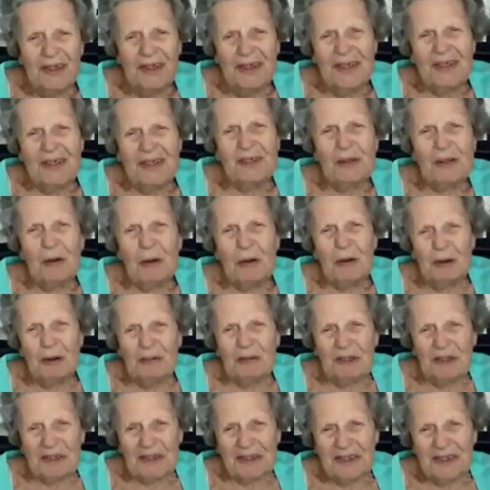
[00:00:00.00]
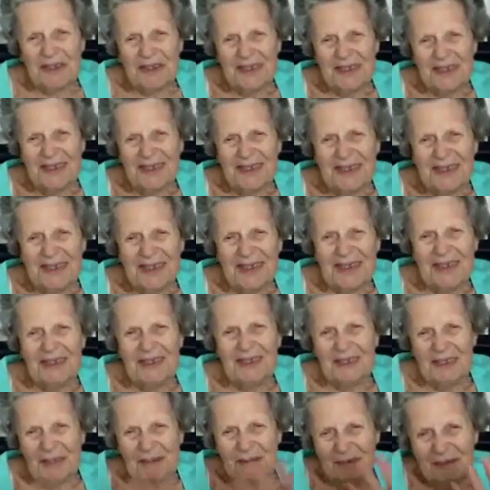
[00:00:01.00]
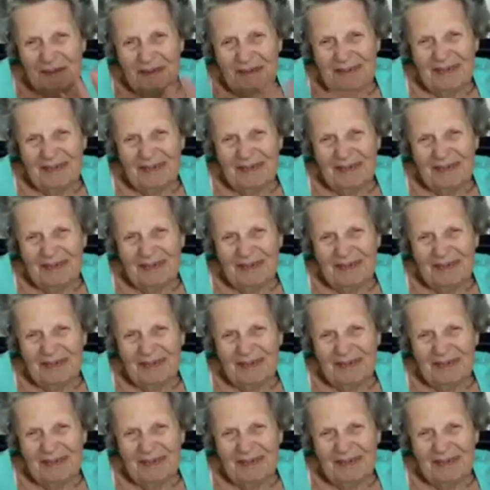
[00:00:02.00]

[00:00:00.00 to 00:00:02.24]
He's the owner. He's the.